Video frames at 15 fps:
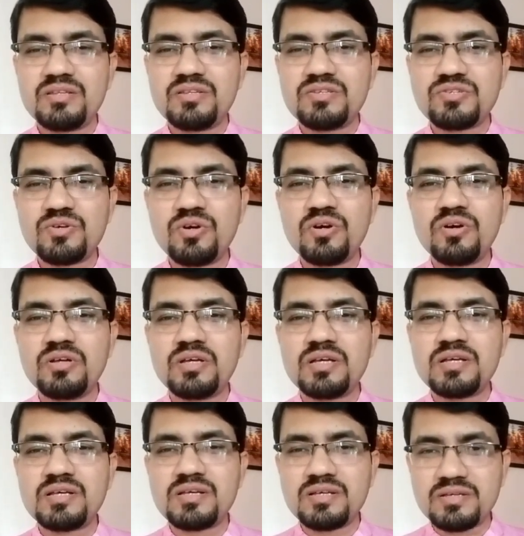
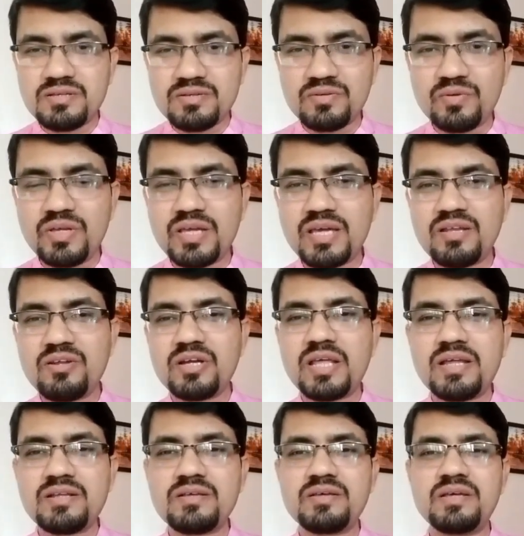So we cannot.
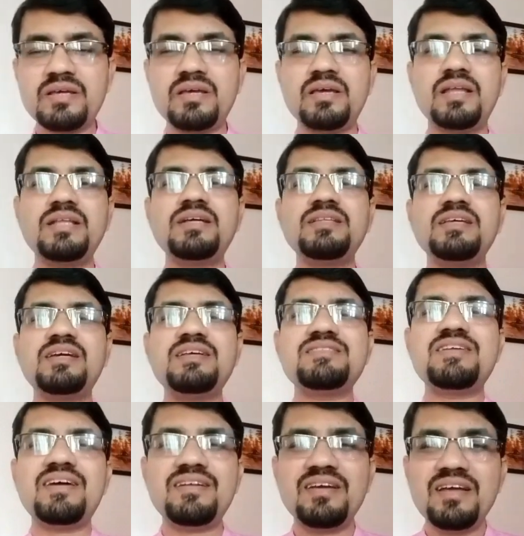And another thing
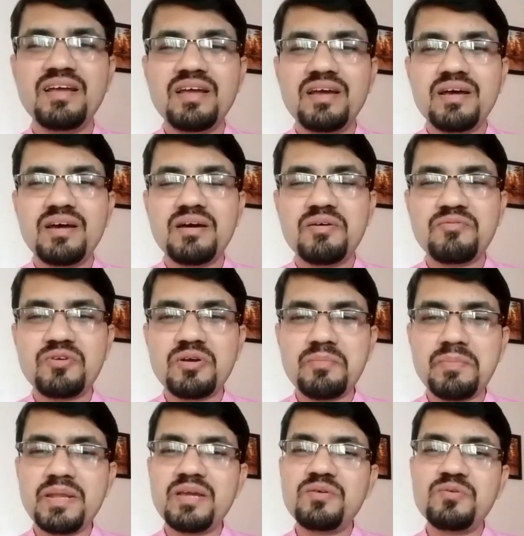is that for
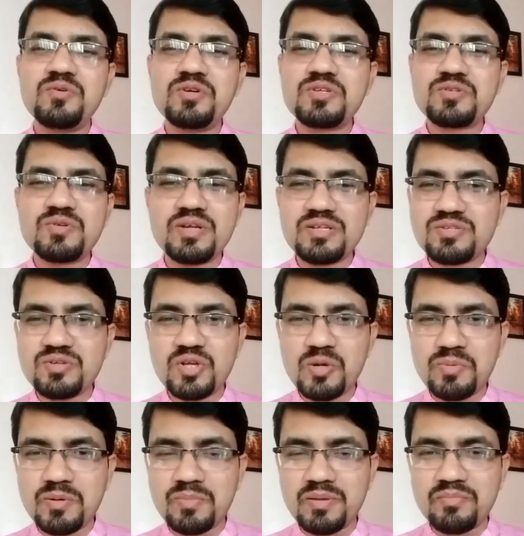very good students,
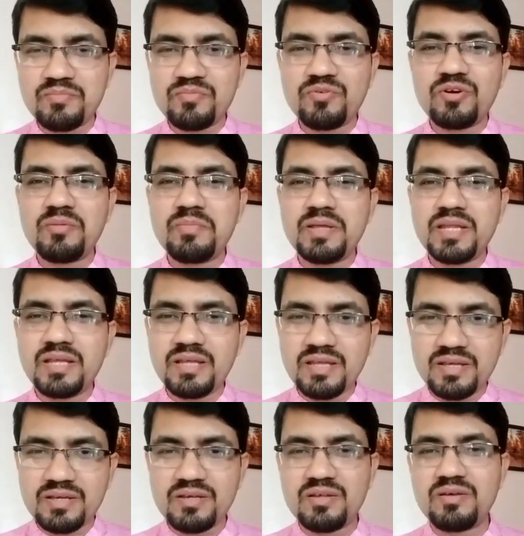no problem. For
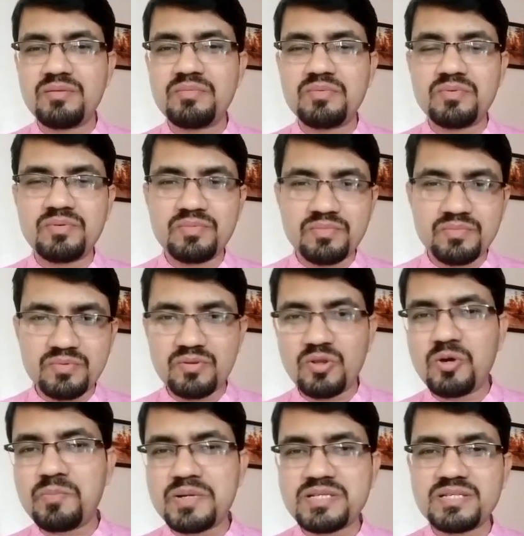very
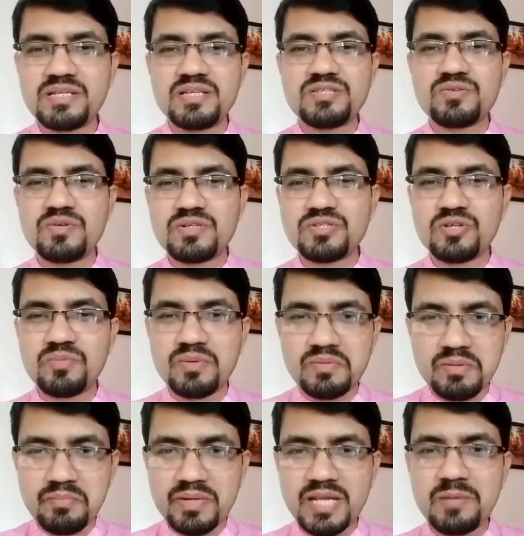low percentage students, no
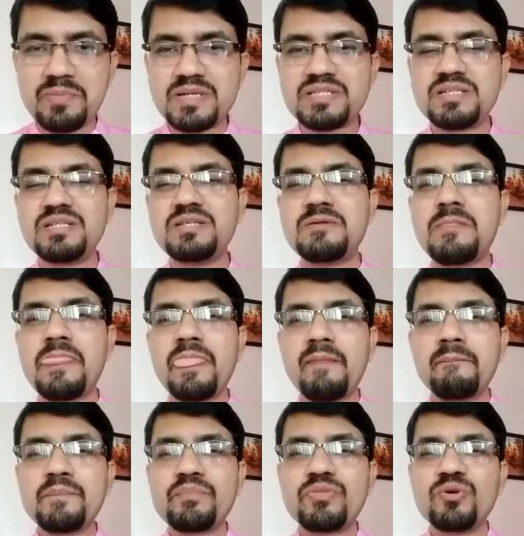problem. Middle percentage,
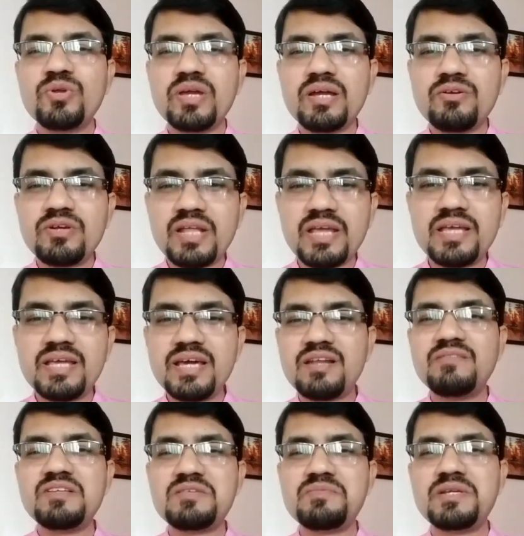we have to take
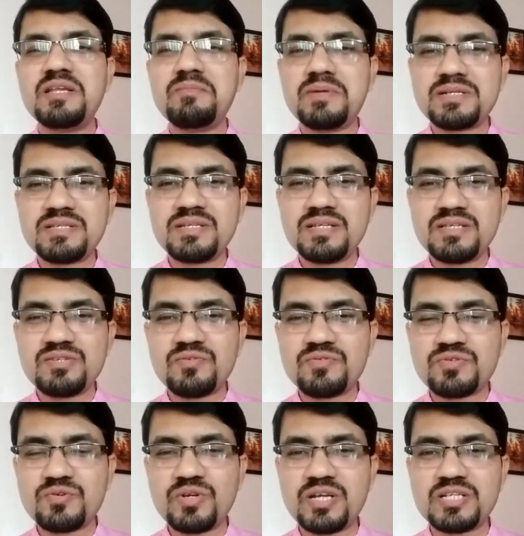care of this middle percentage
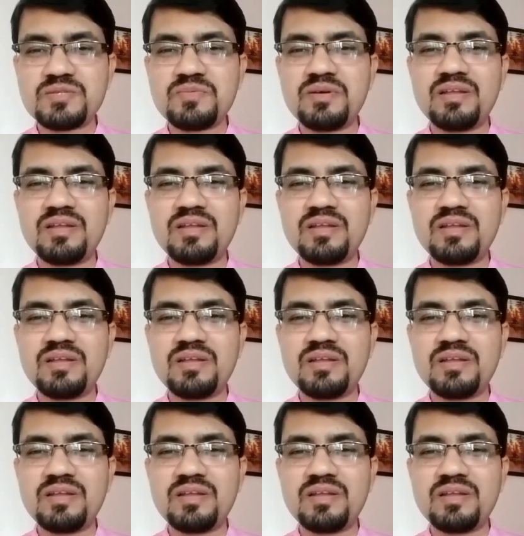of students.